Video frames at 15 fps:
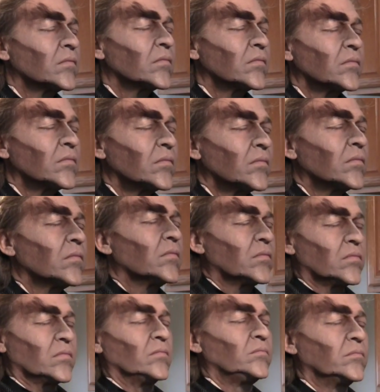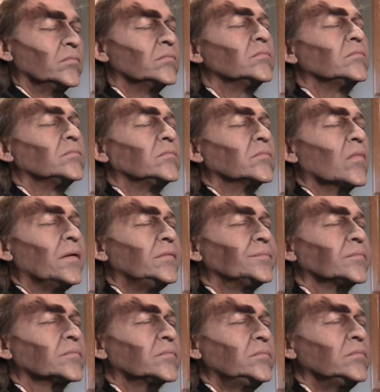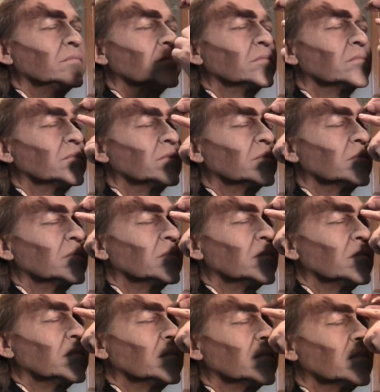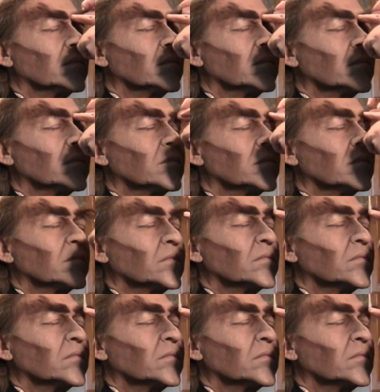makeup artists out there, I hope you learned something from watching this.